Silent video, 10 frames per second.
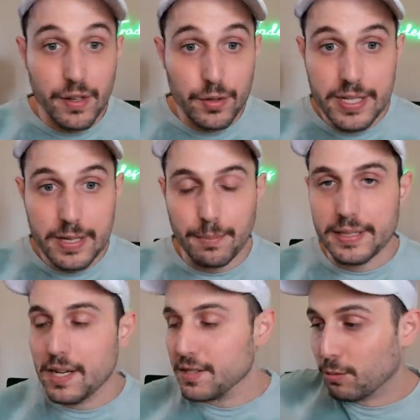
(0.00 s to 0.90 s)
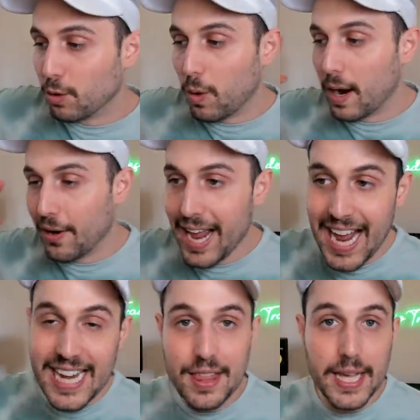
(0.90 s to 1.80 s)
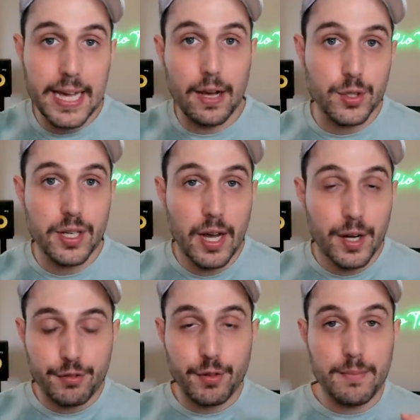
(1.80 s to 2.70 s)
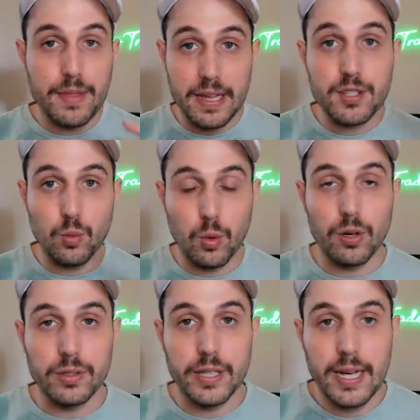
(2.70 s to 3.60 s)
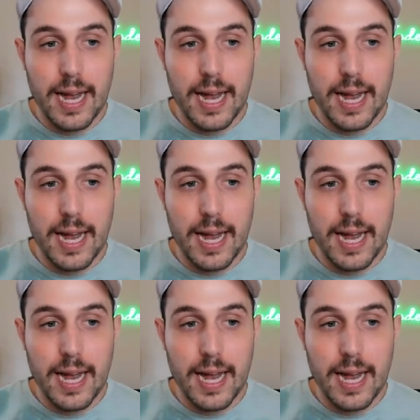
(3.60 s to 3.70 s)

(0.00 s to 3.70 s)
Very simple. It doesn't require anything else from this world.